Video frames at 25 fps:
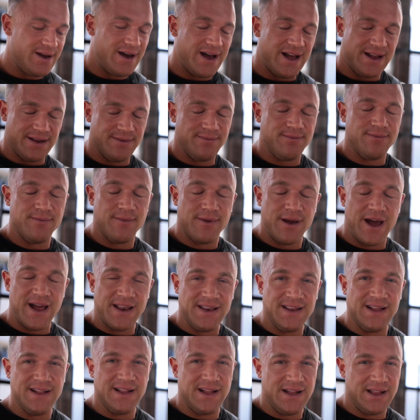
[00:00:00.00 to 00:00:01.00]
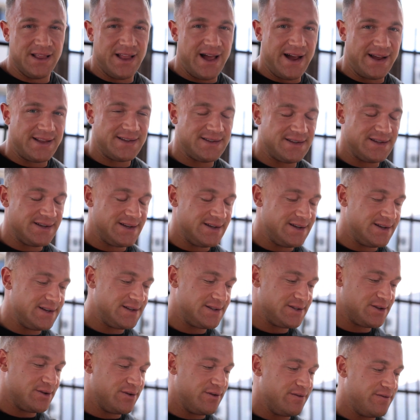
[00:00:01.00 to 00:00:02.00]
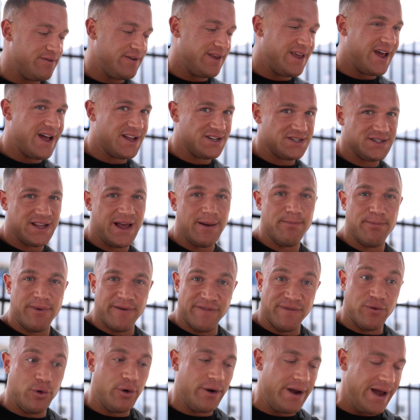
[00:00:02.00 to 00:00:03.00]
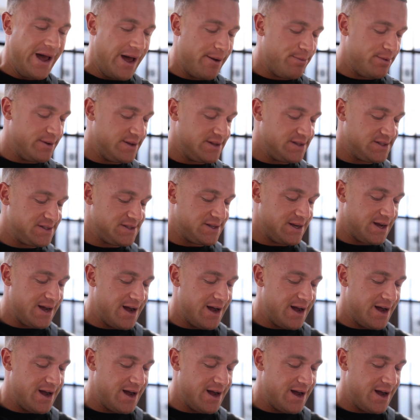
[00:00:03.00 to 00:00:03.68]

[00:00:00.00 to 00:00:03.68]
I'd ideally like to sort of catch that before it happens,